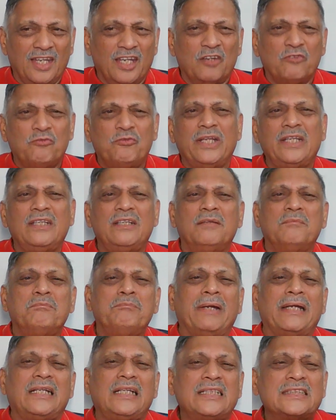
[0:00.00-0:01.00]
When
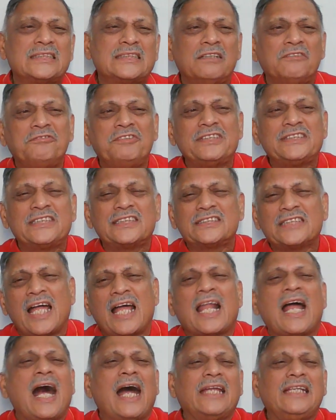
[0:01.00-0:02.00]
metal surfaces are
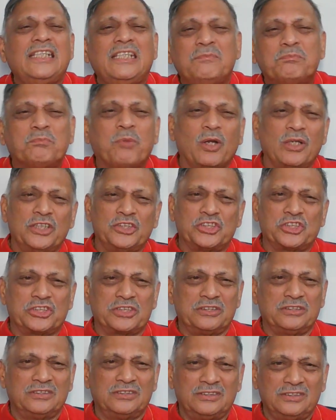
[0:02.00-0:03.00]
highly polished,
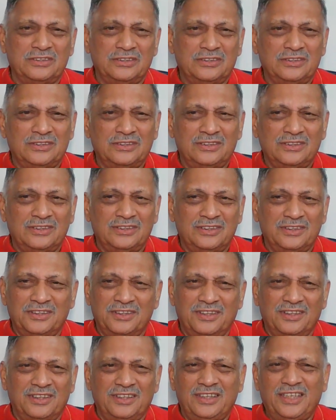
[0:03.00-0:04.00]

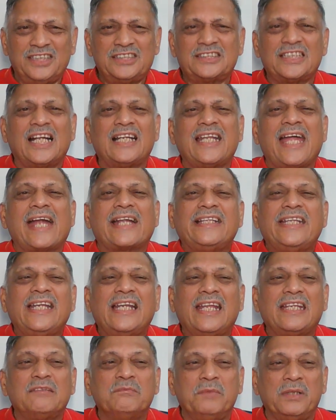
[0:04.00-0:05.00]
they start acting
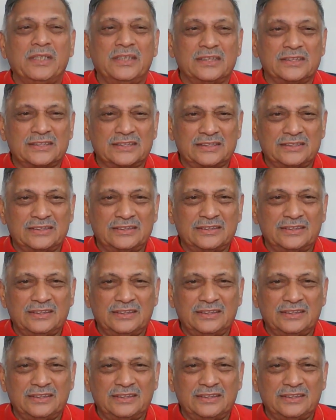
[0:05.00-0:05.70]
like mirrors.